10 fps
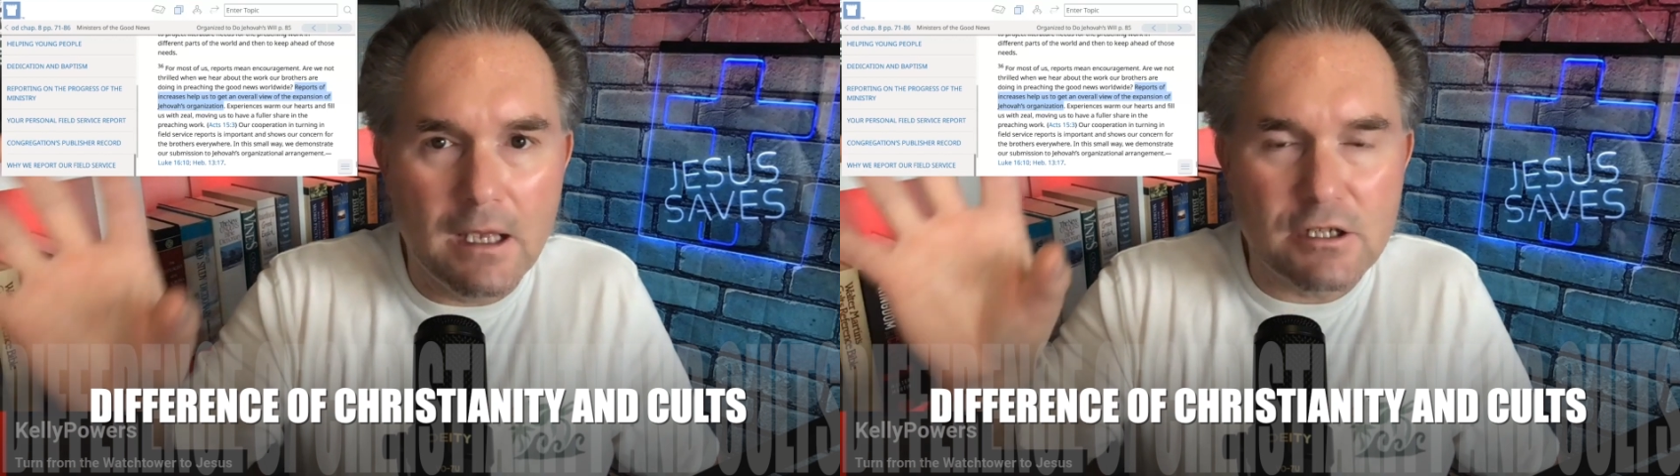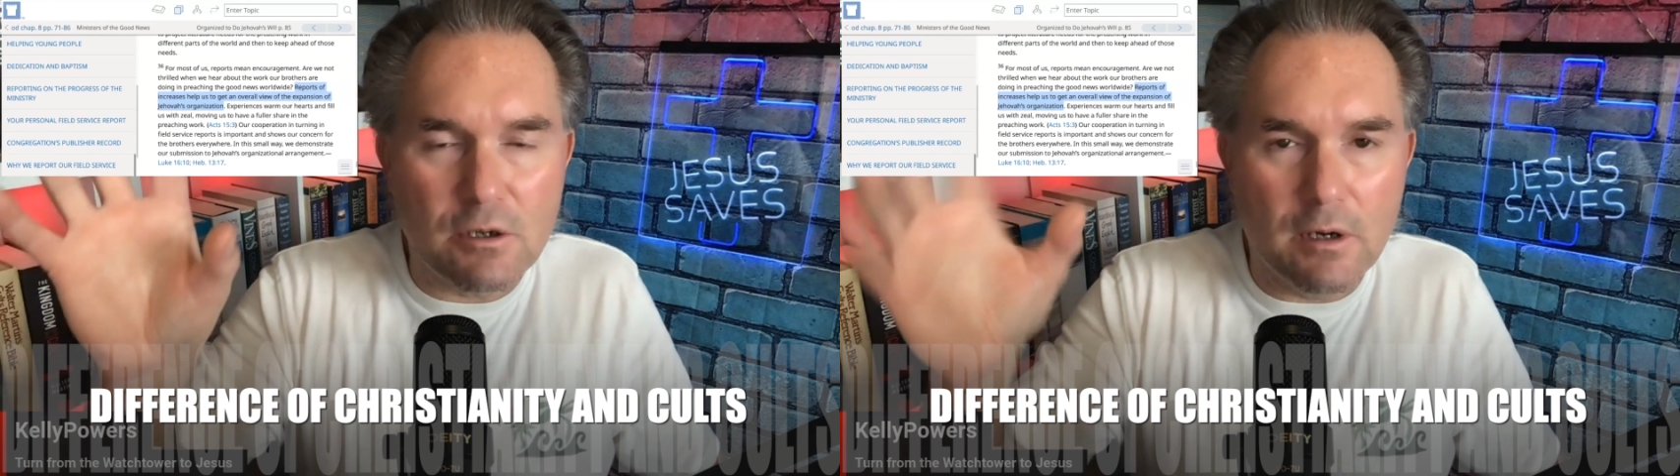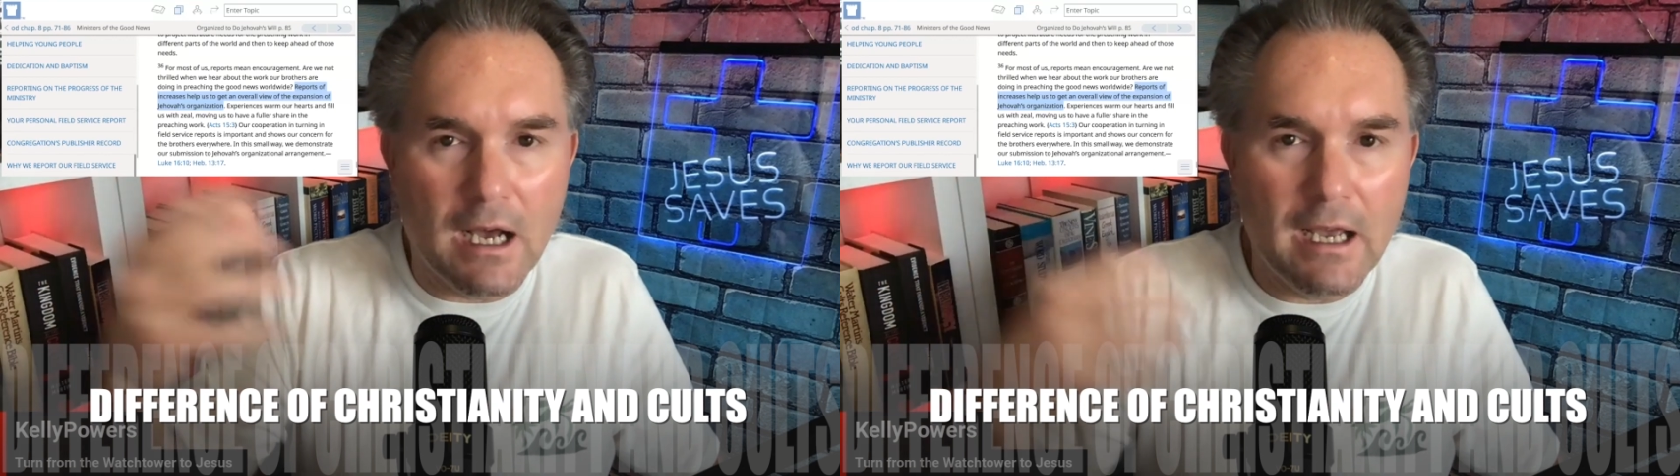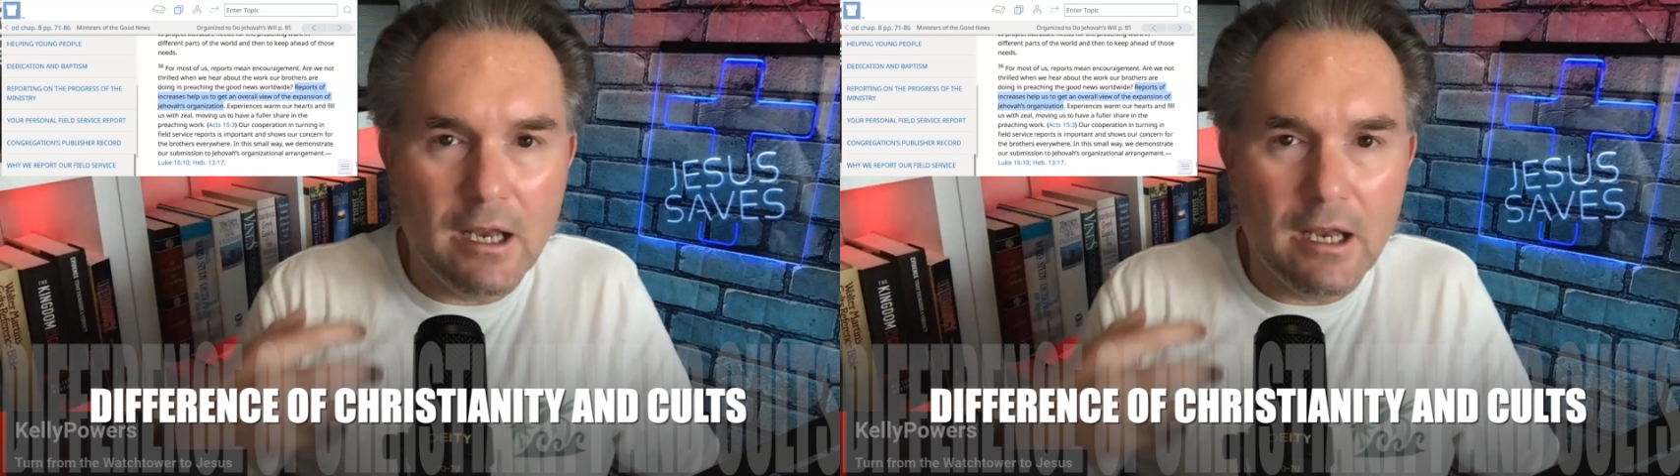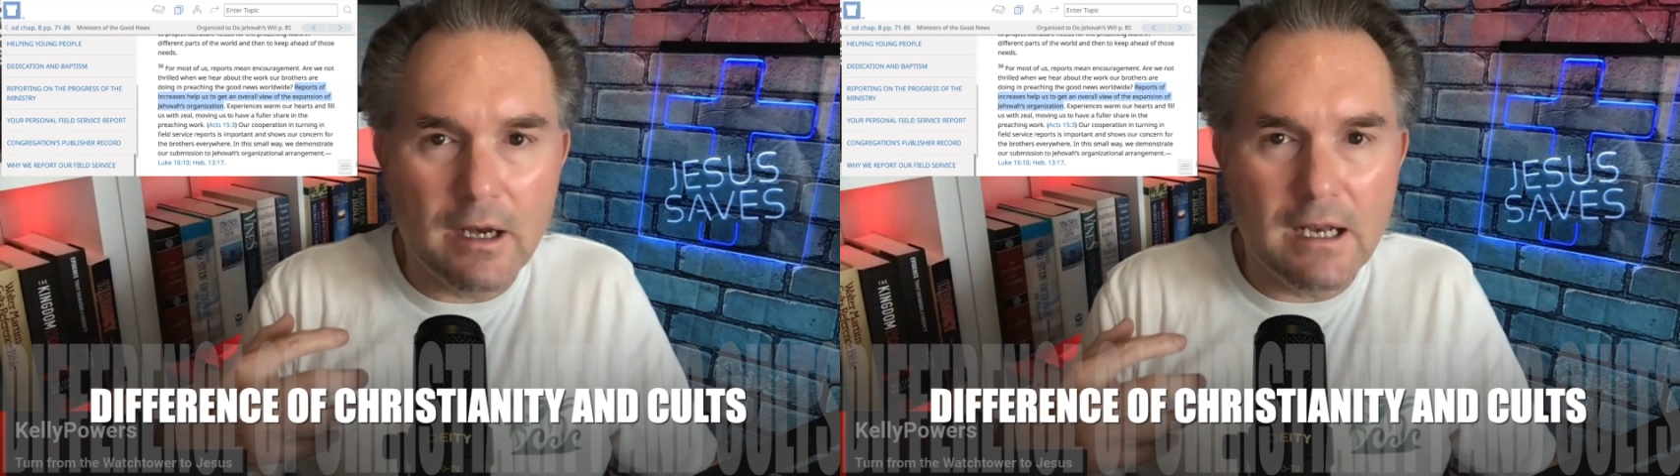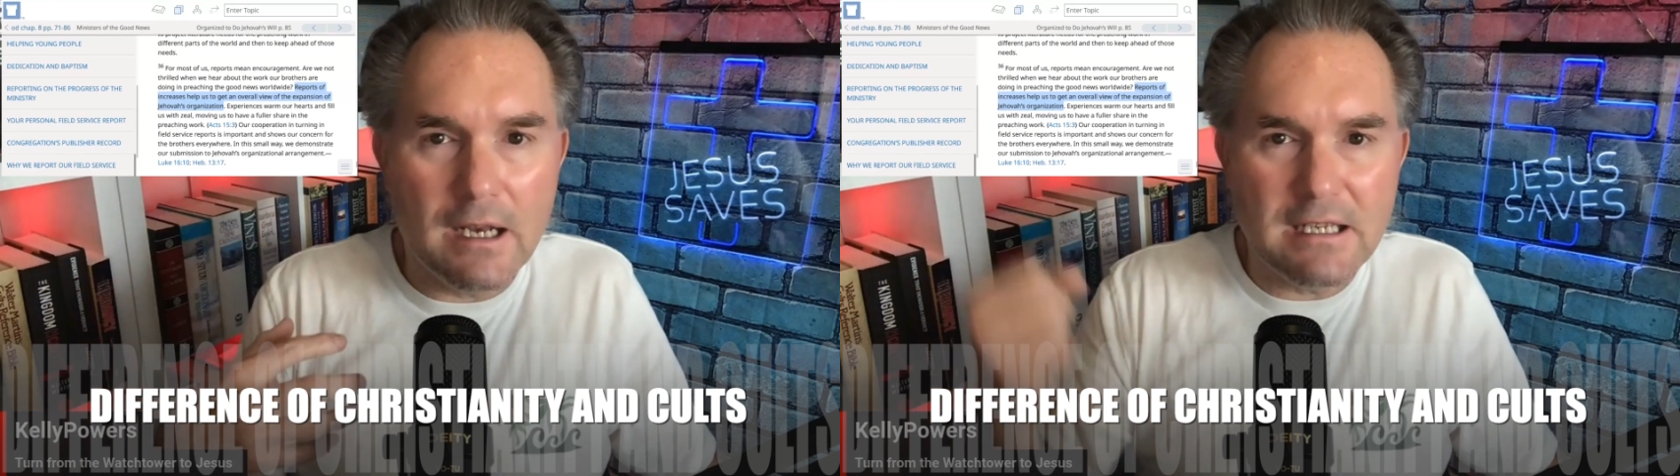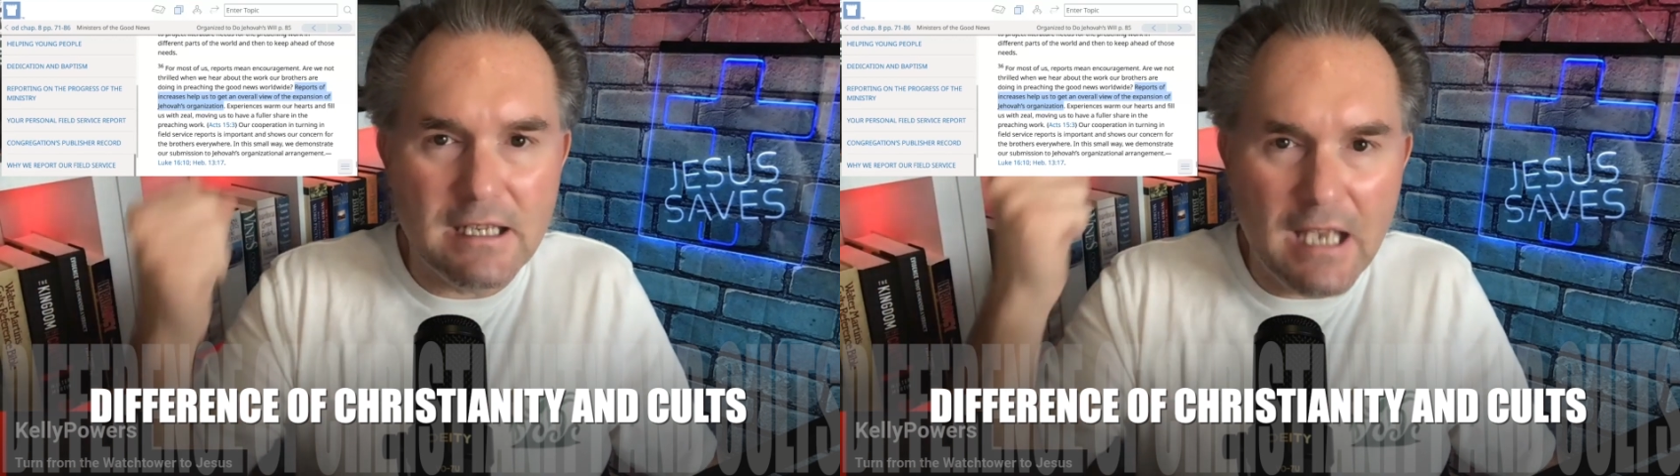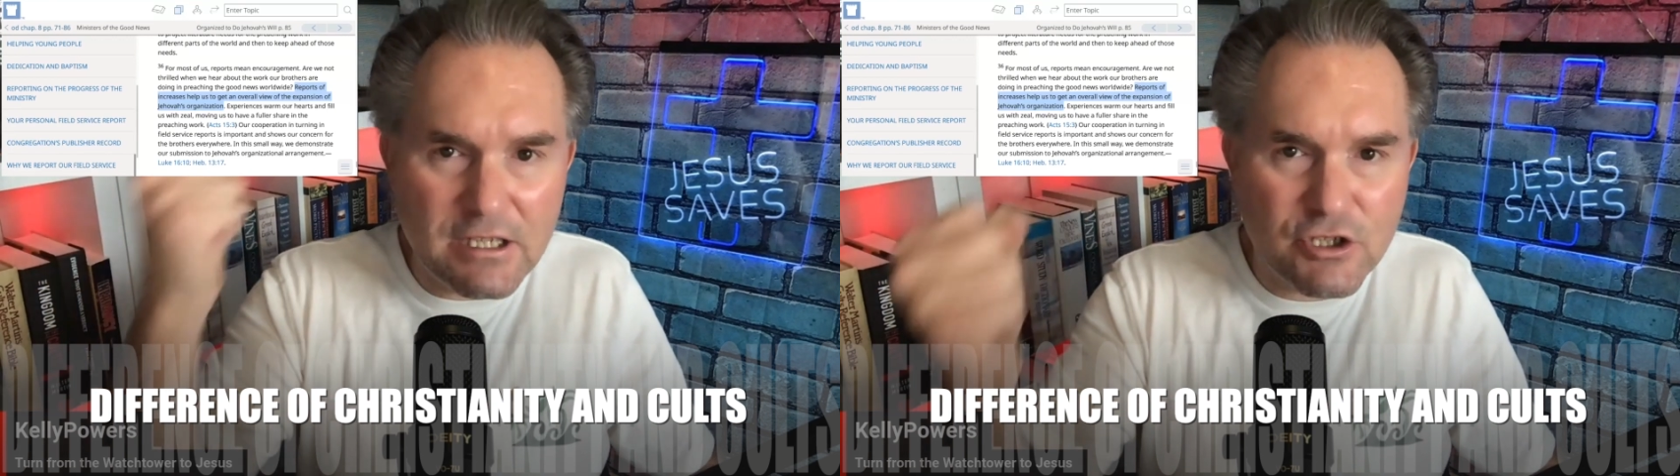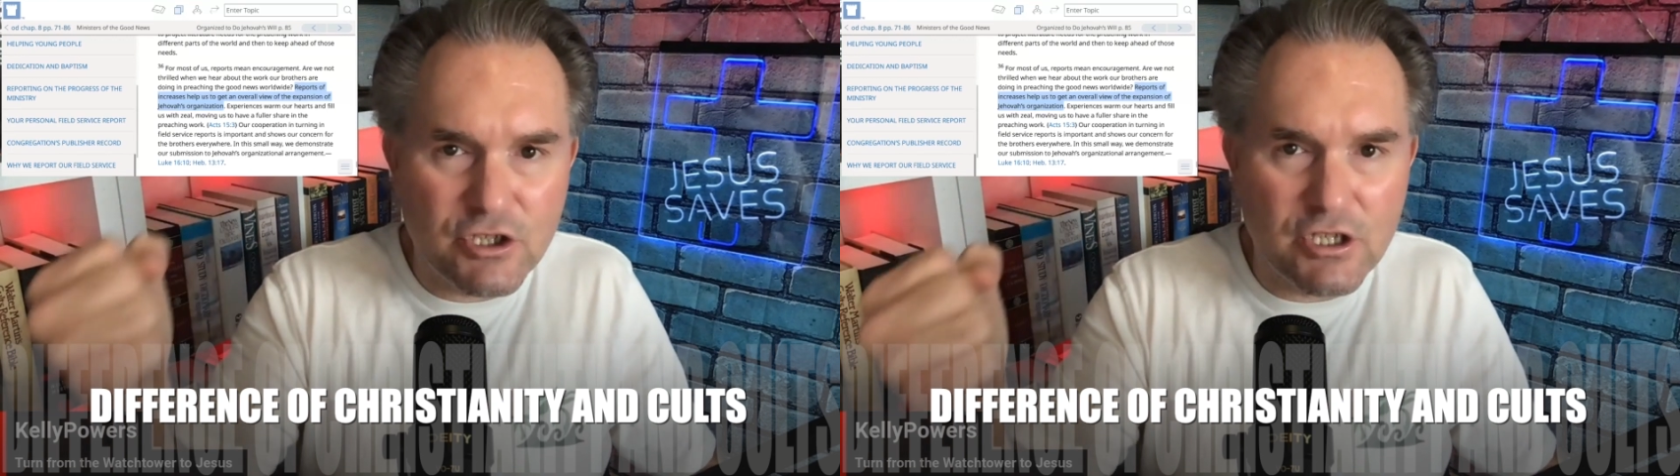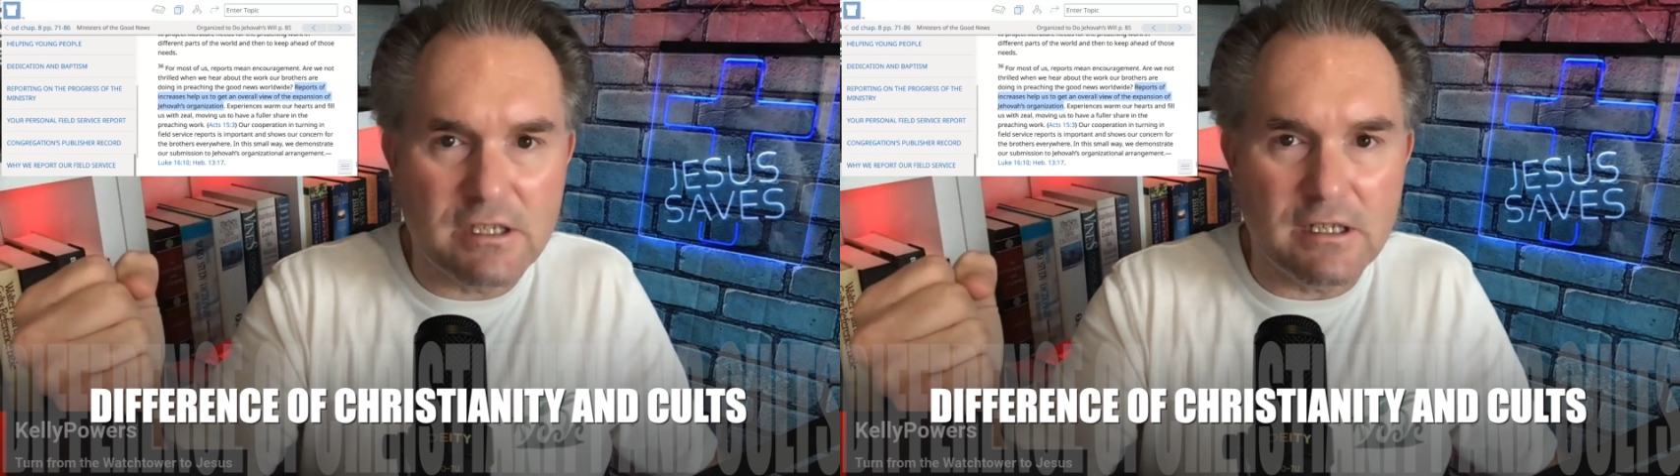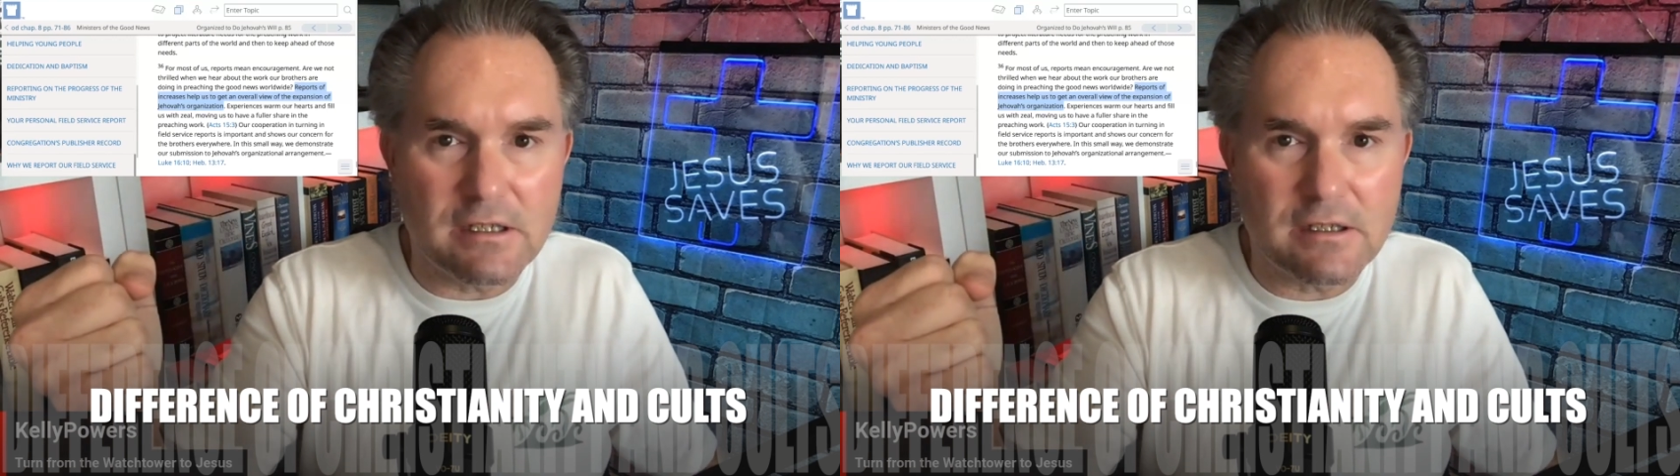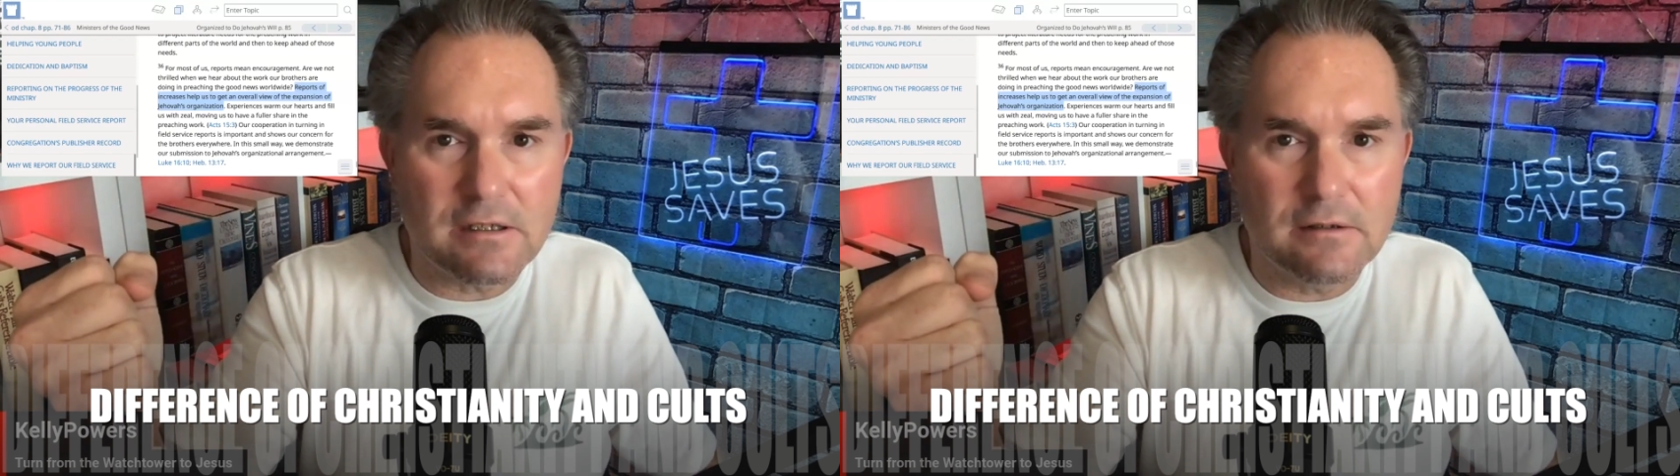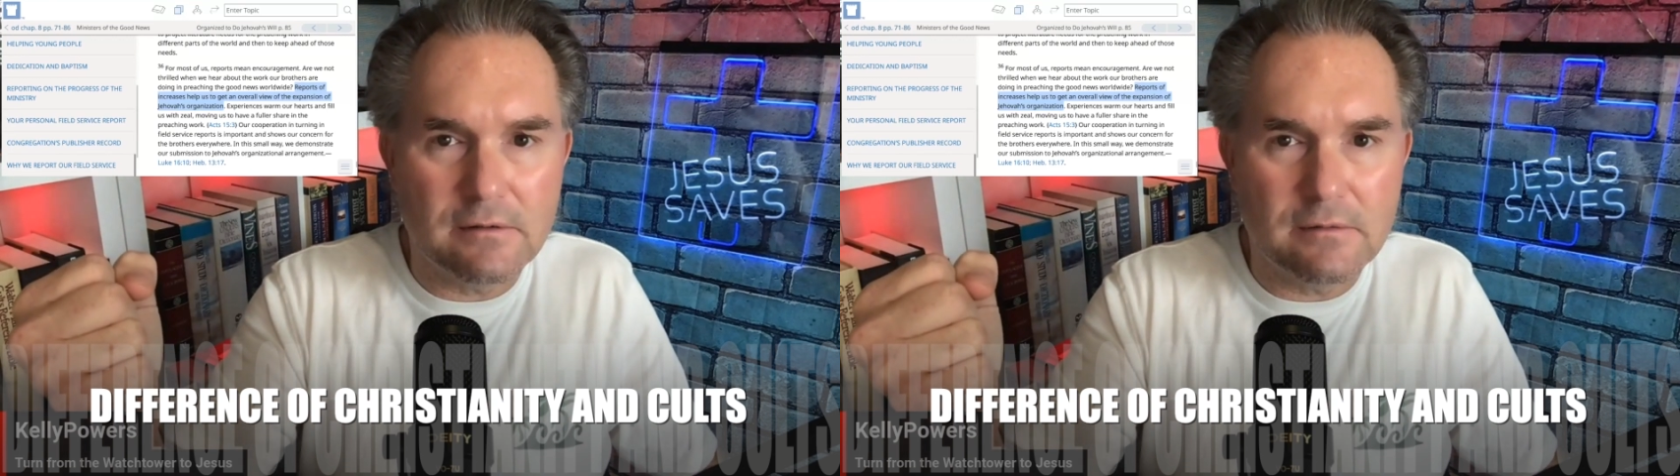So when I hear that, I say, yes, Jesus.